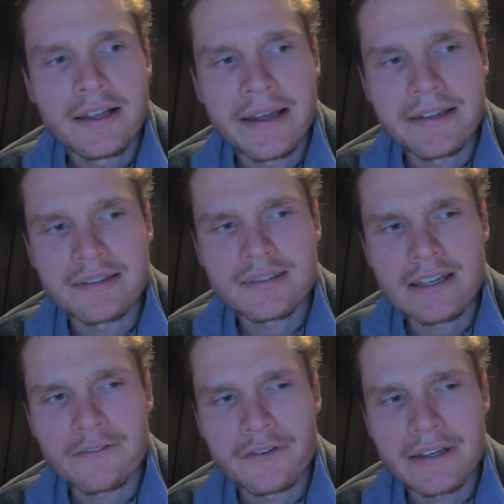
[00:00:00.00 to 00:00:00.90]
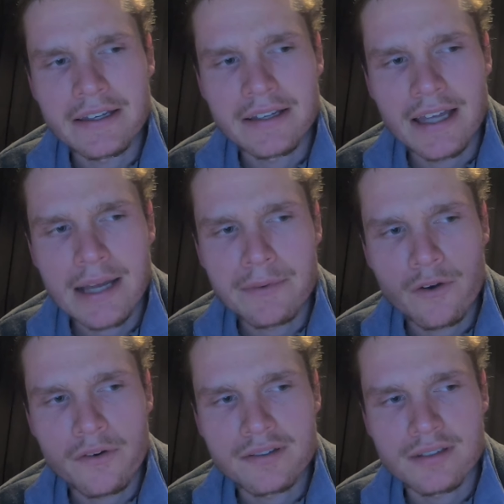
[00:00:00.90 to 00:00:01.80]
and see if we can come
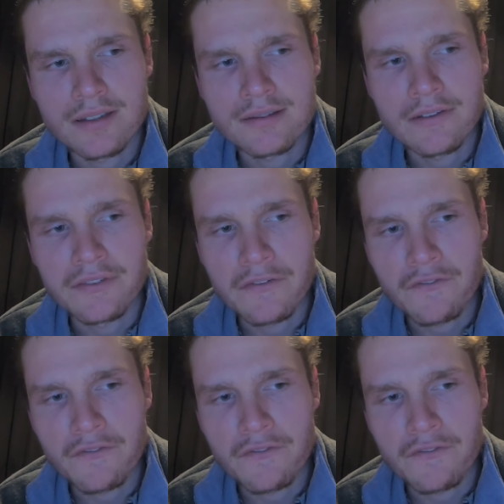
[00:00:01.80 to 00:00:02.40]
across something